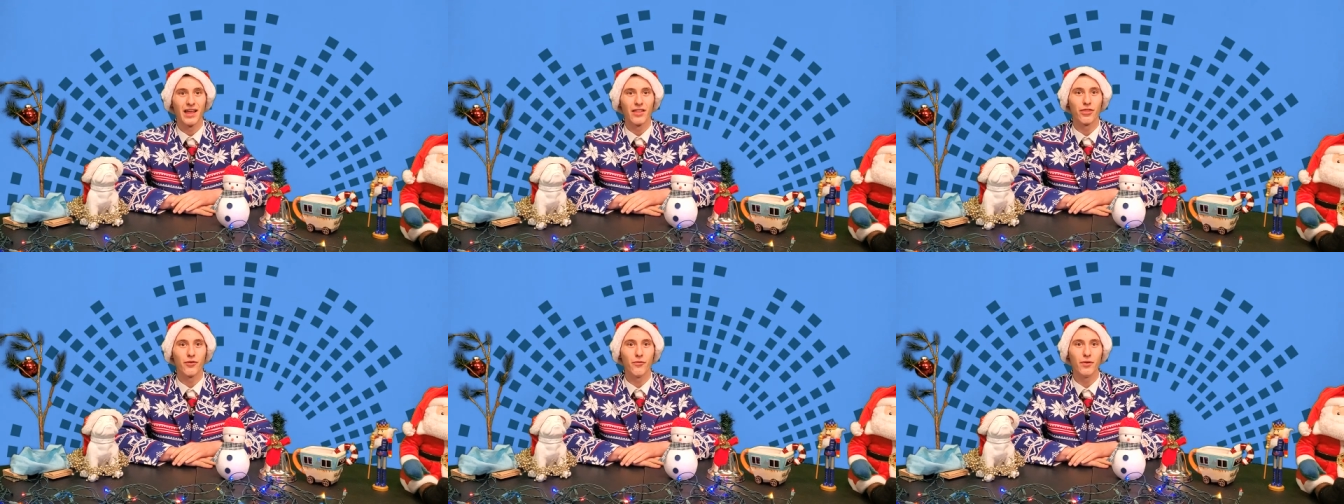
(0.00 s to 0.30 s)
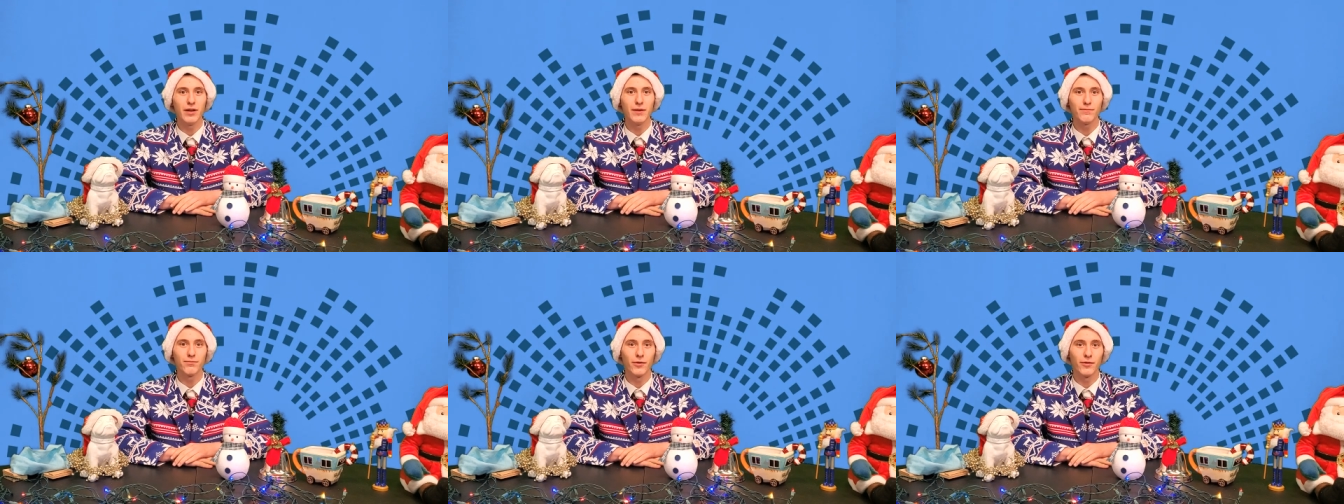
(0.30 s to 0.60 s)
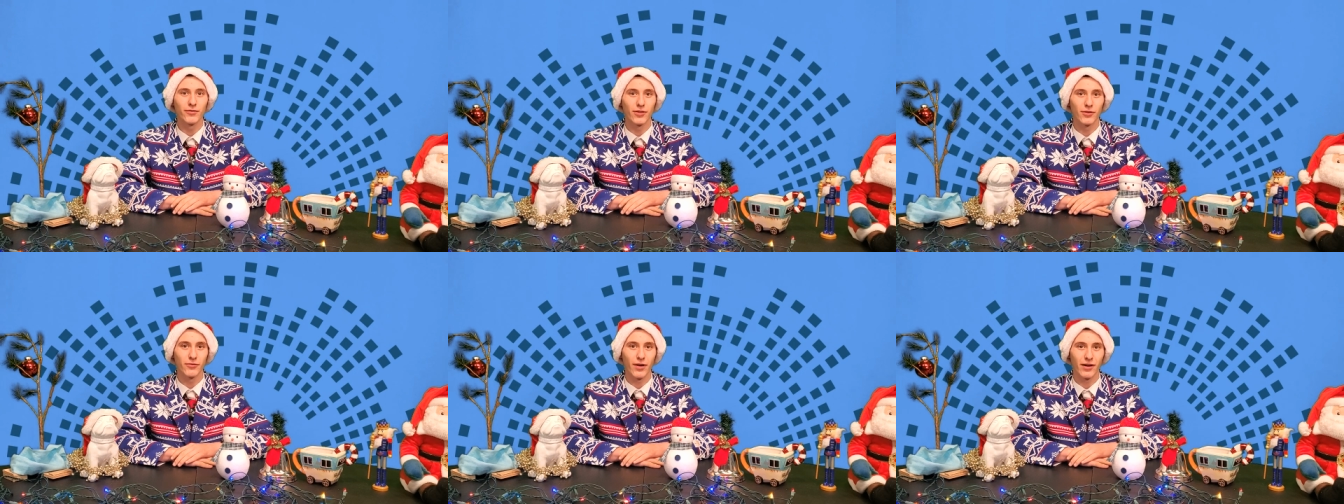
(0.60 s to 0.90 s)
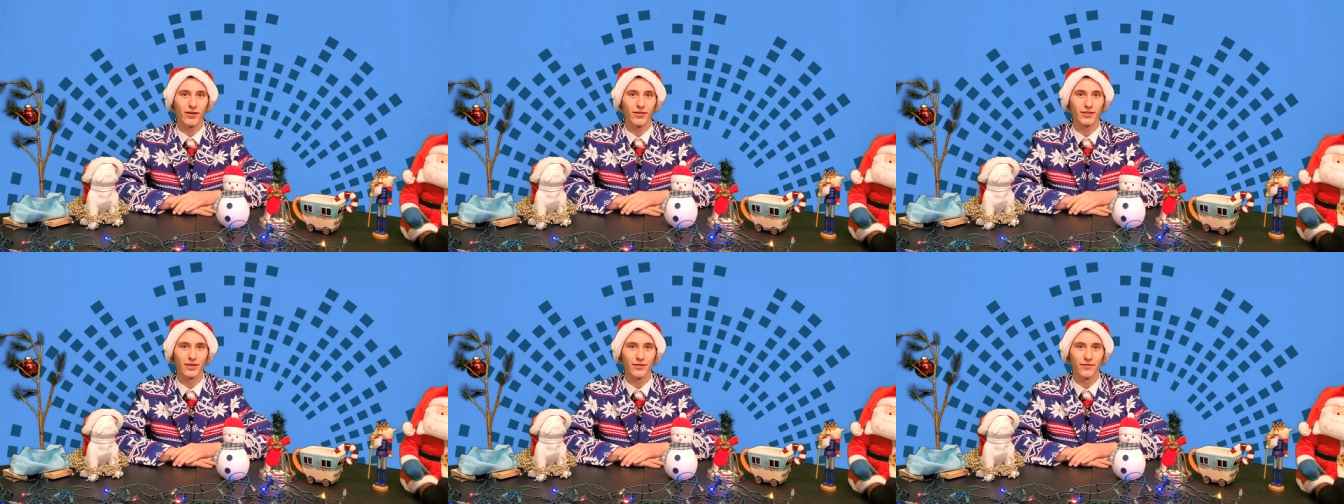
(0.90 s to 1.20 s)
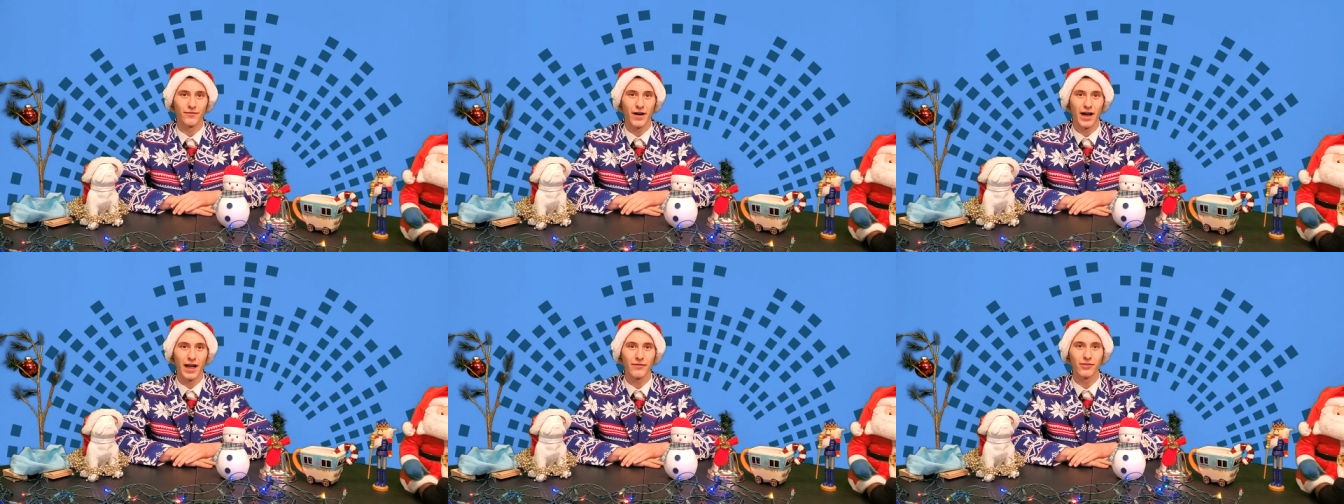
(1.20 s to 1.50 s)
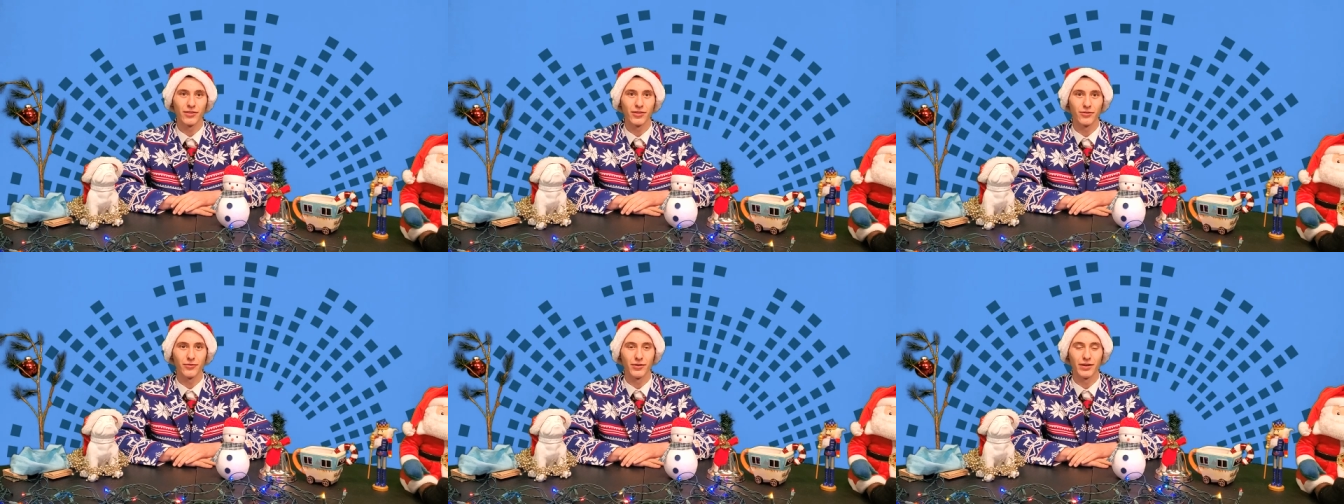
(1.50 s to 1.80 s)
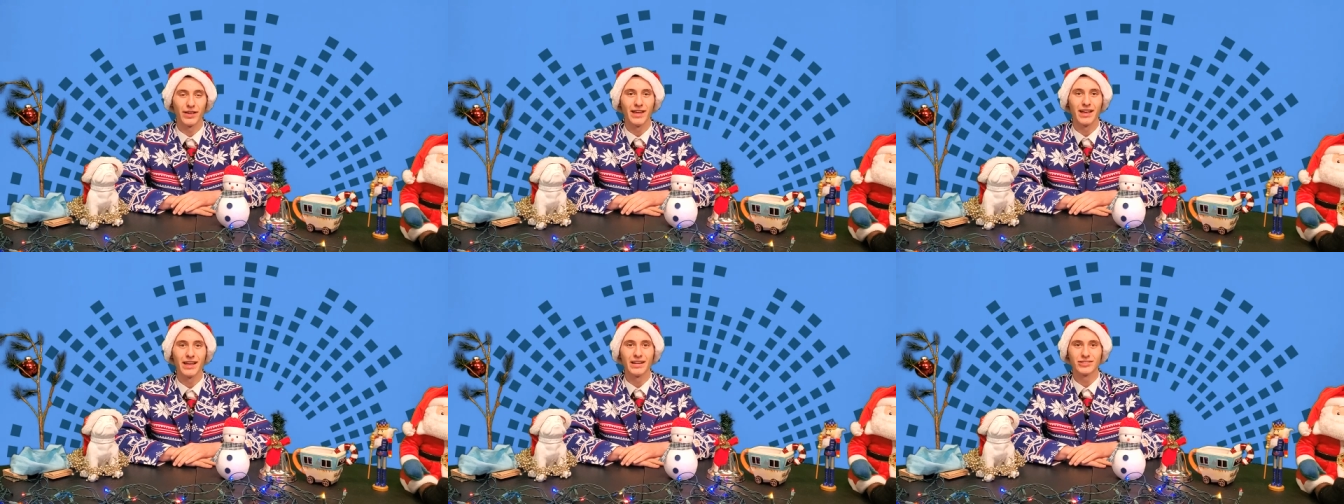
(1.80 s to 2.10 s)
The win improves their record to 5 and 3.